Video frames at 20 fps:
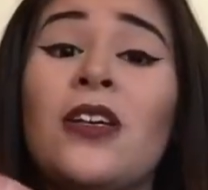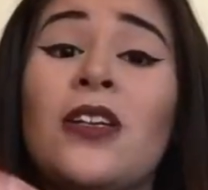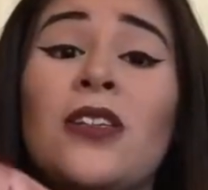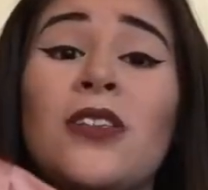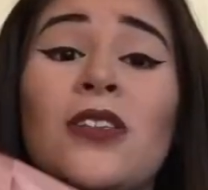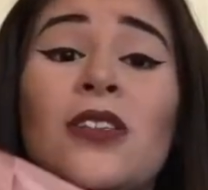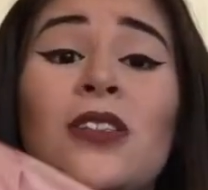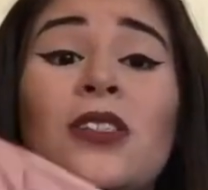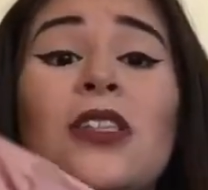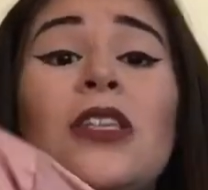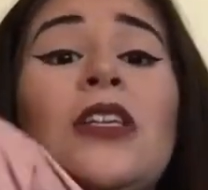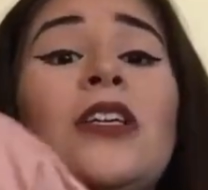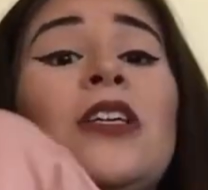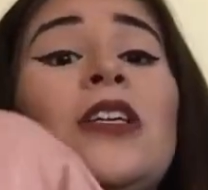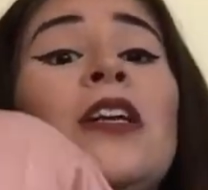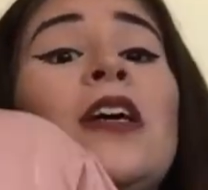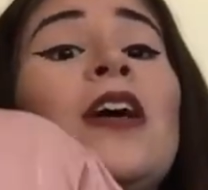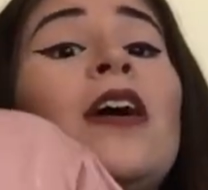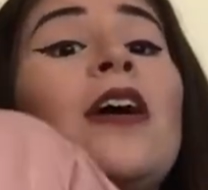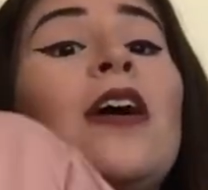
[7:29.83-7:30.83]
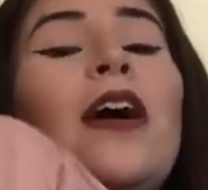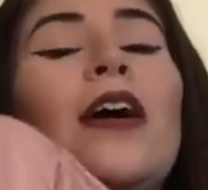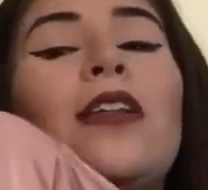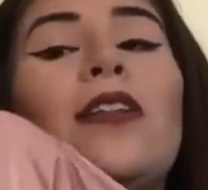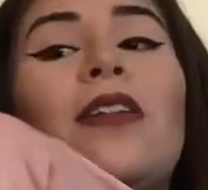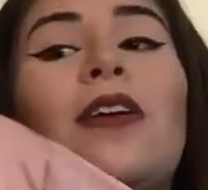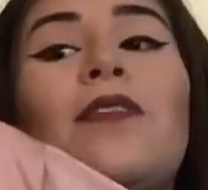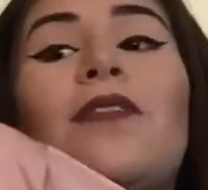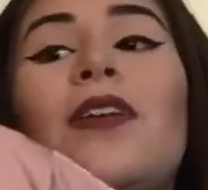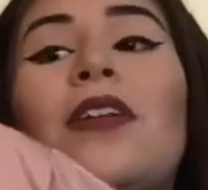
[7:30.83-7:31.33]
It looks good. I
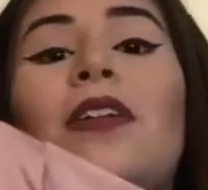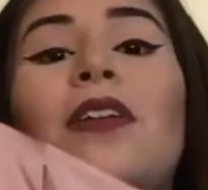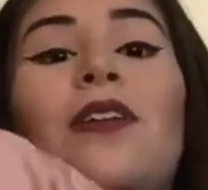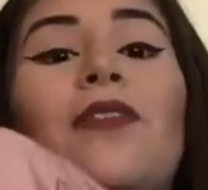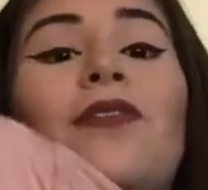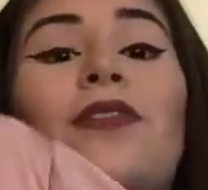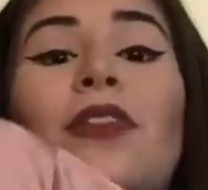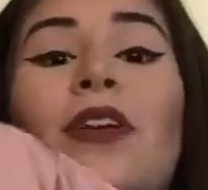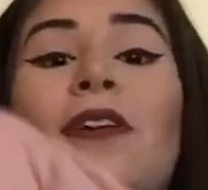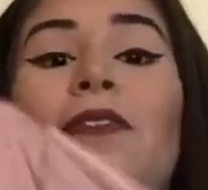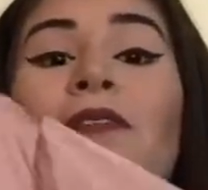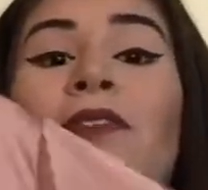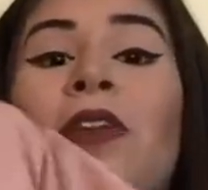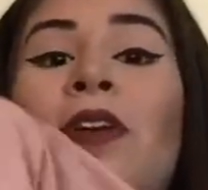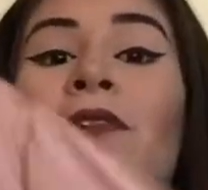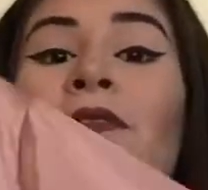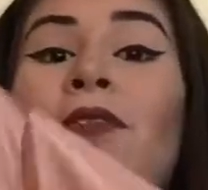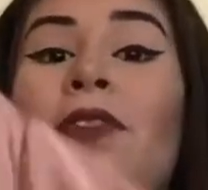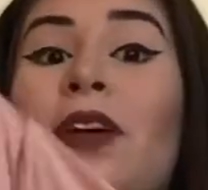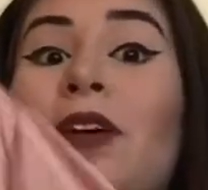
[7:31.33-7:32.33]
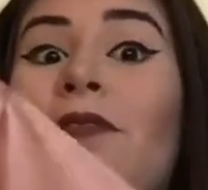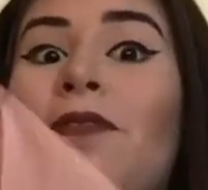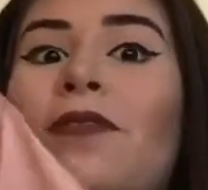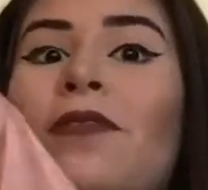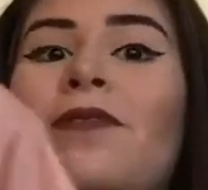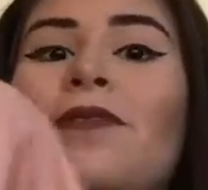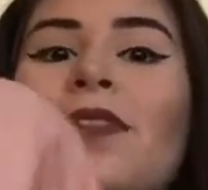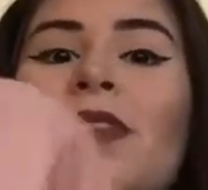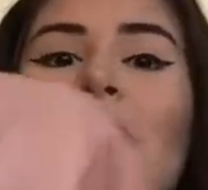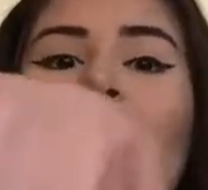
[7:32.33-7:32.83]
love it. Love, love, love, love
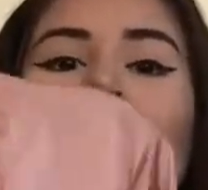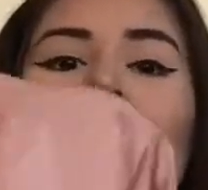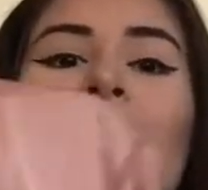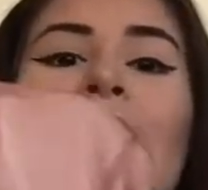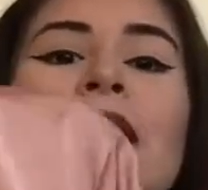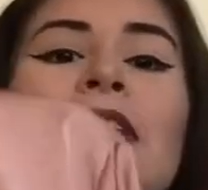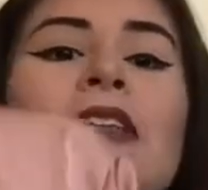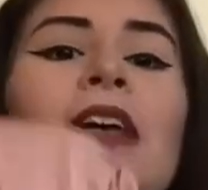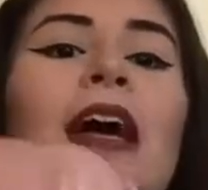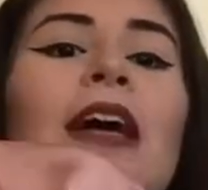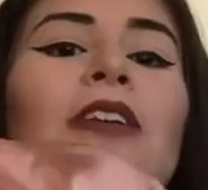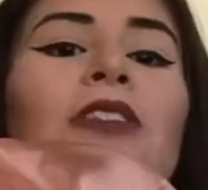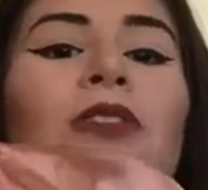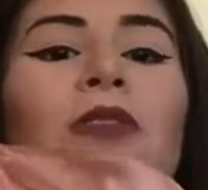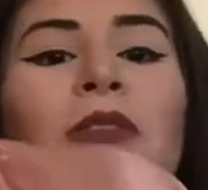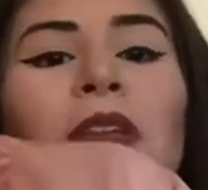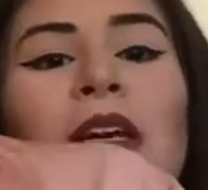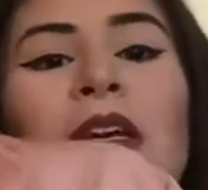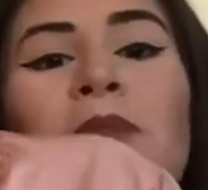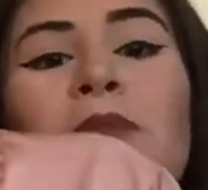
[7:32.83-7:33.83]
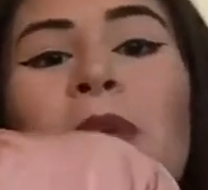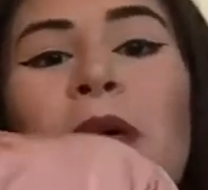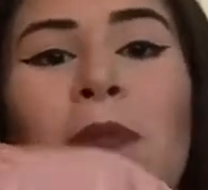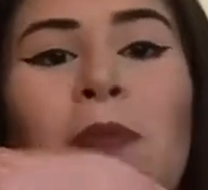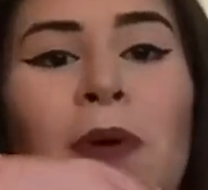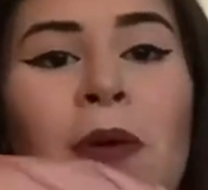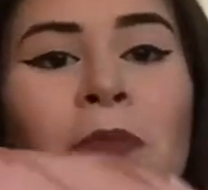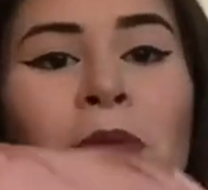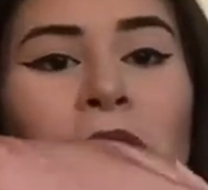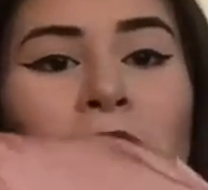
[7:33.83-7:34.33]
and I don't like
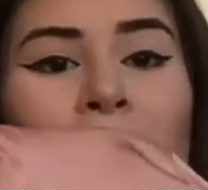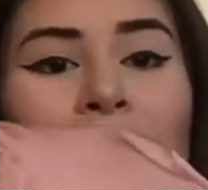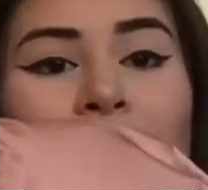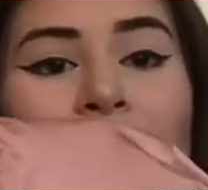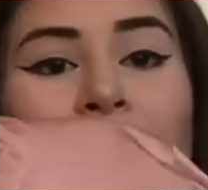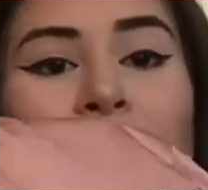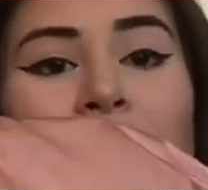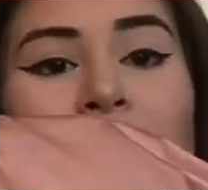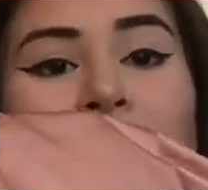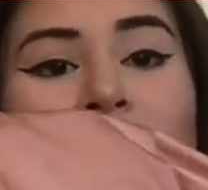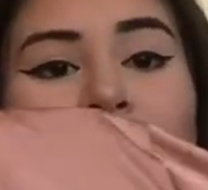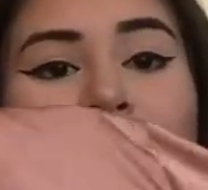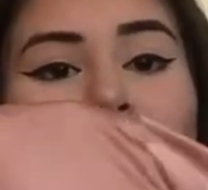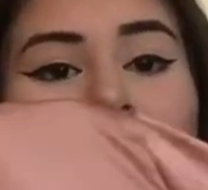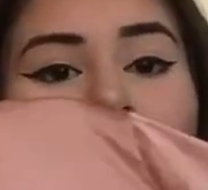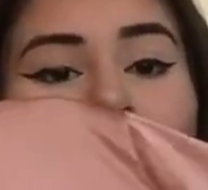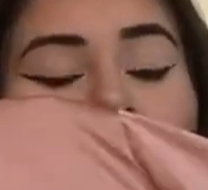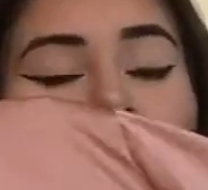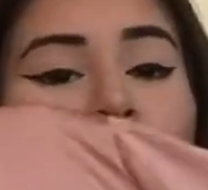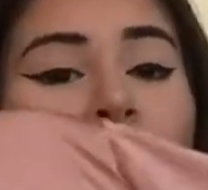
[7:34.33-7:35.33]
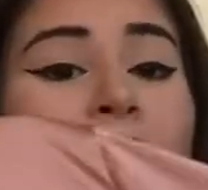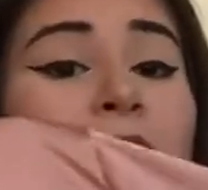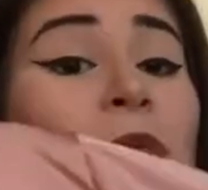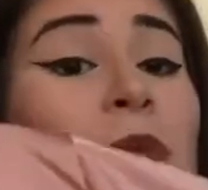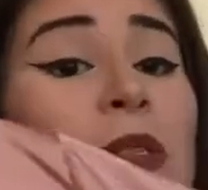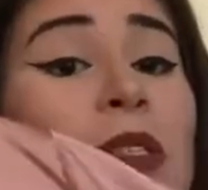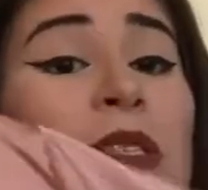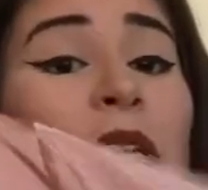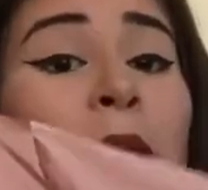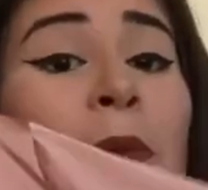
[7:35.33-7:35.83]
big bomber jackets and so this
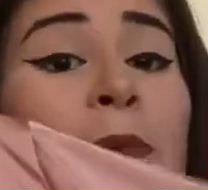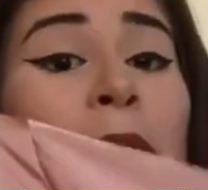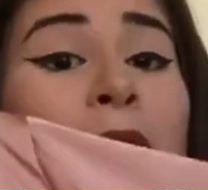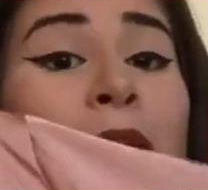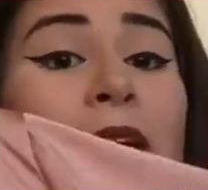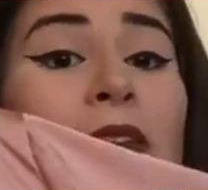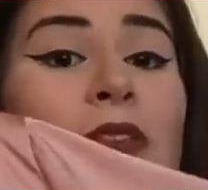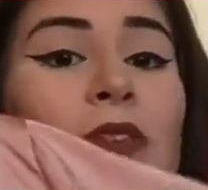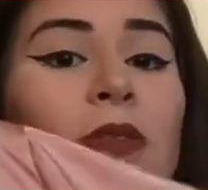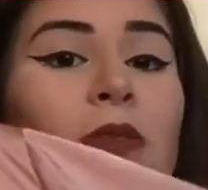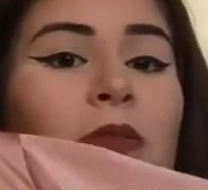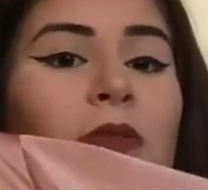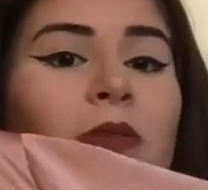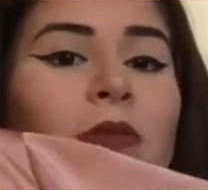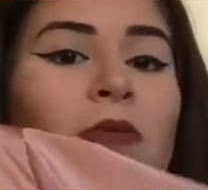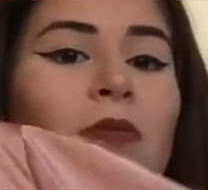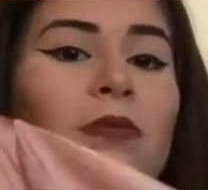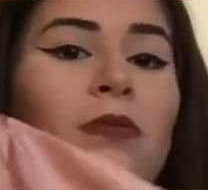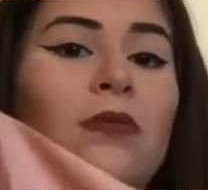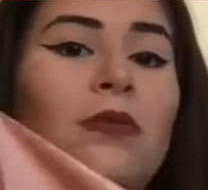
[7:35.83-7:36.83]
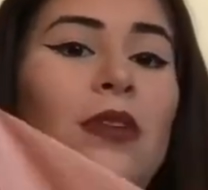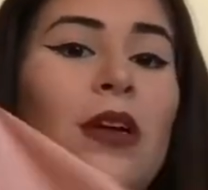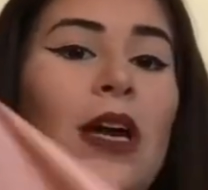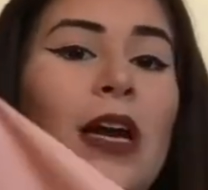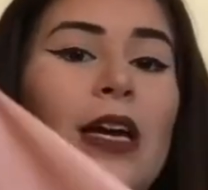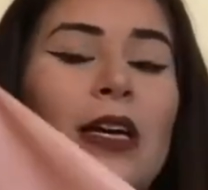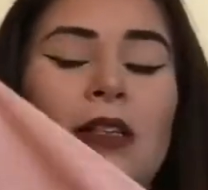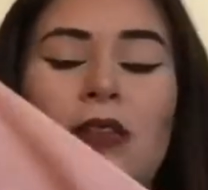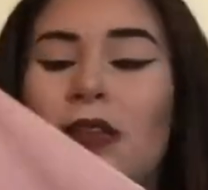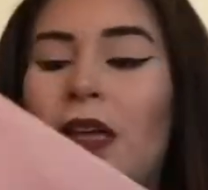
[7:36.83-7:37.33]
one's not big so
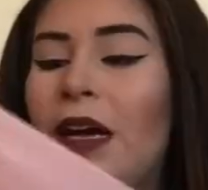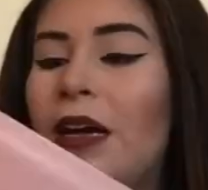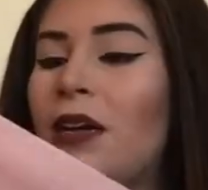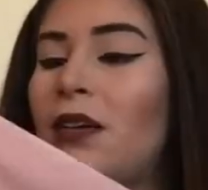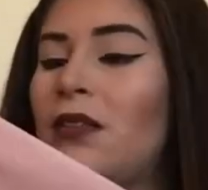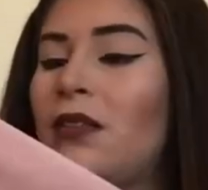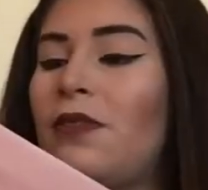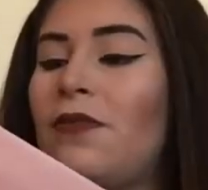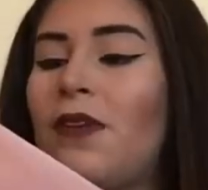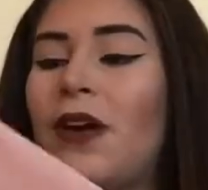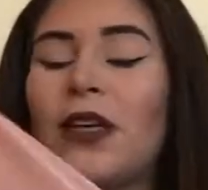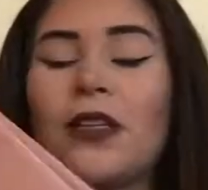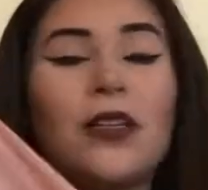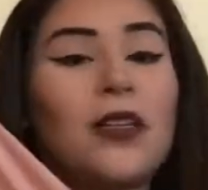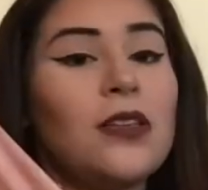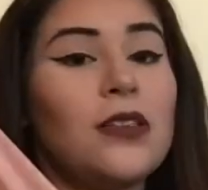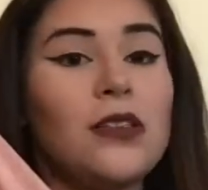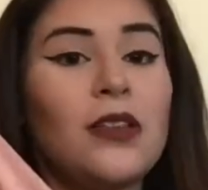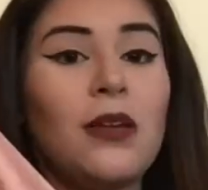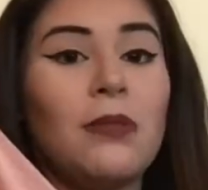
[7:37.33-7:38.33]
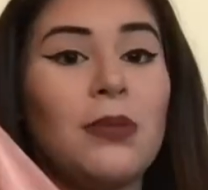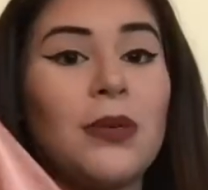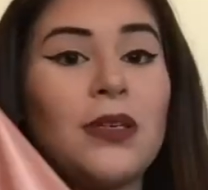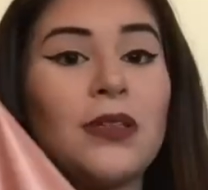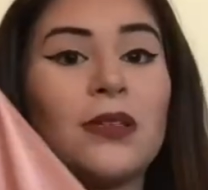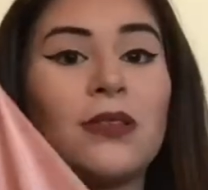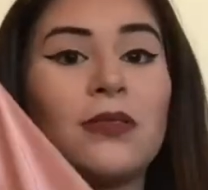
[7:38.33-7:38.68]
I like the fact that it's not big.